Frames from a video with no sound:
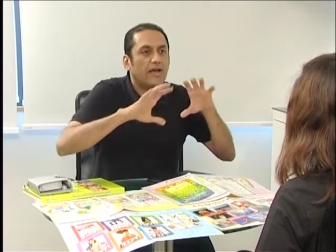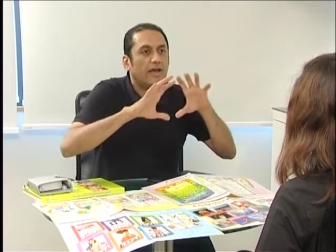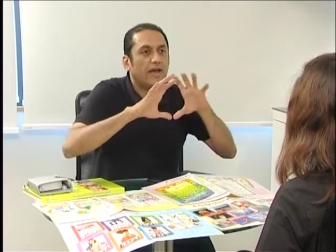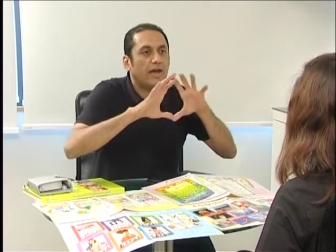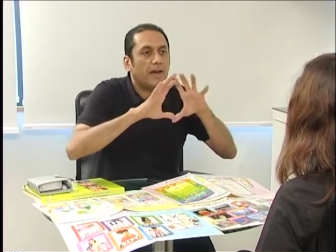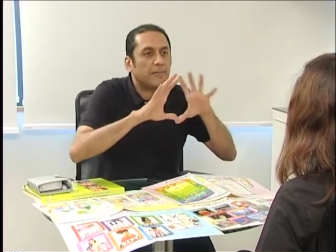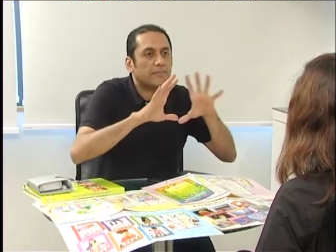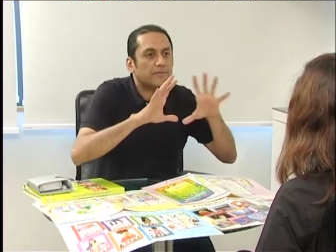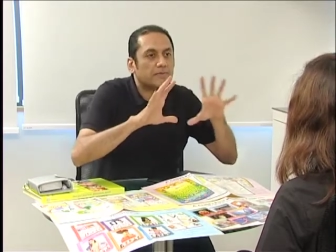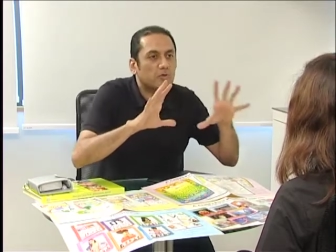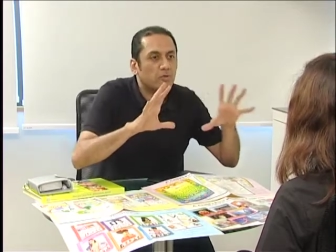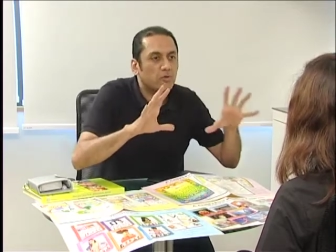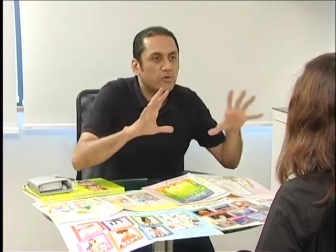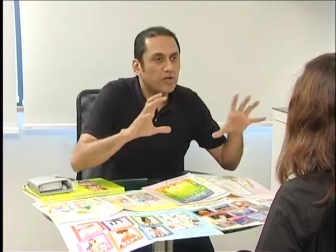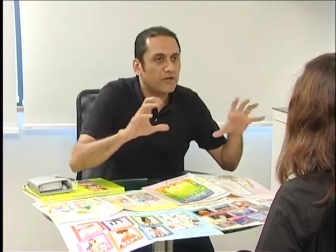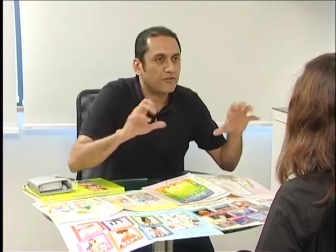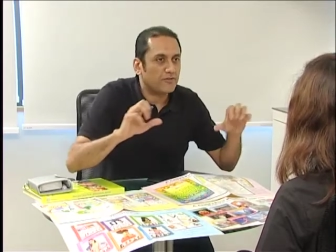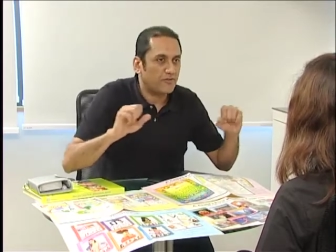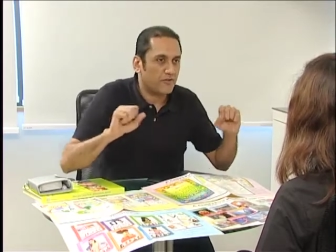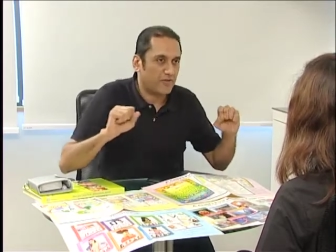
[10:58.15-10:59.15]

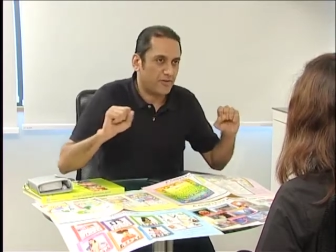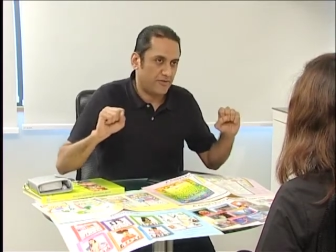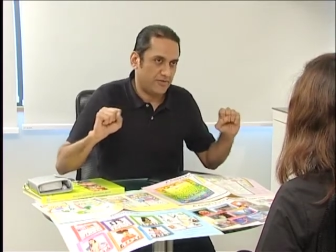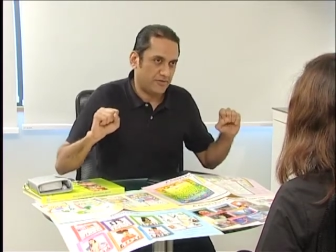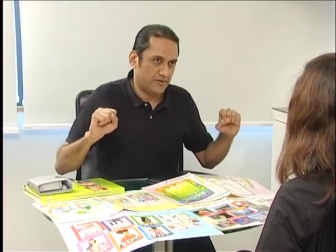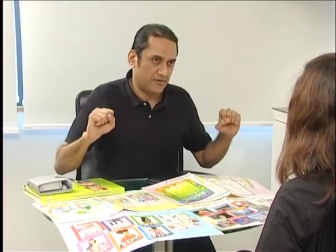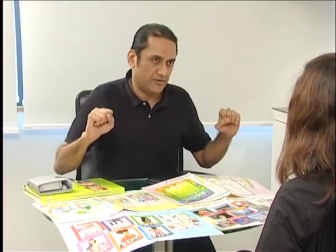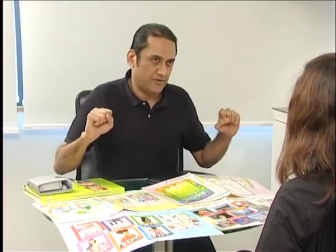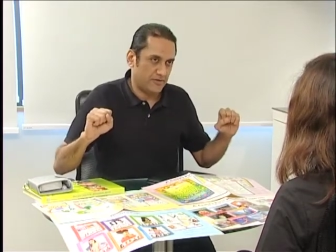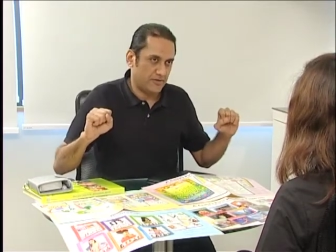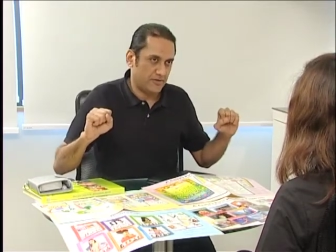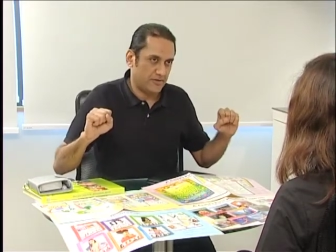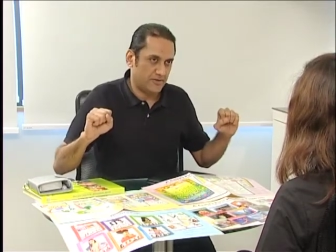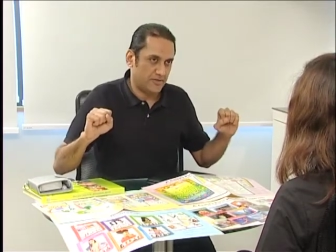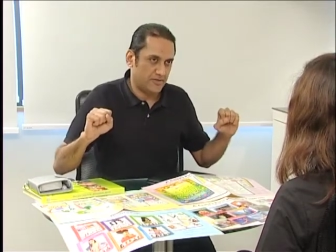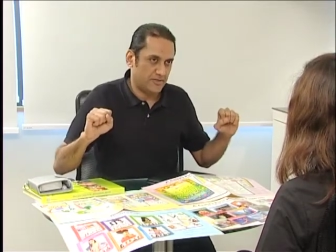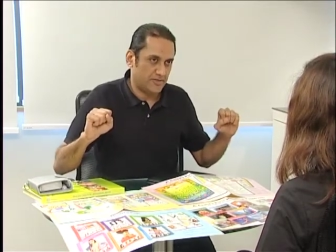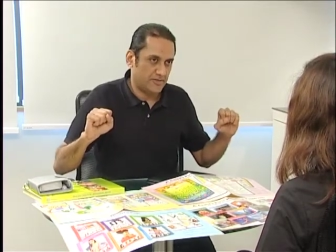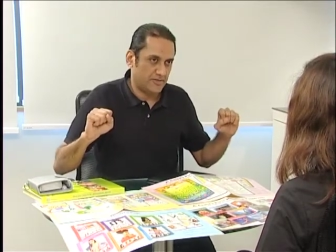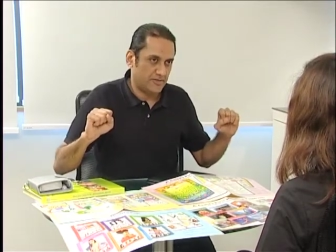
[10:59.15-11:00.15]
absolutely free of
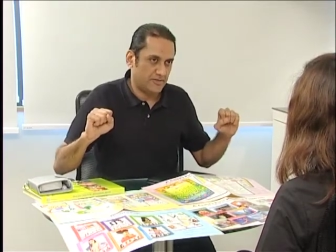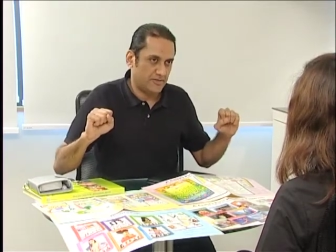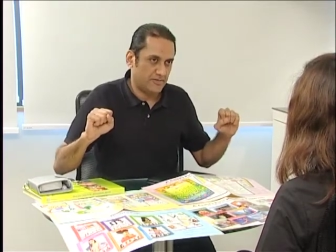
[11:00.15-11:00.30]
cost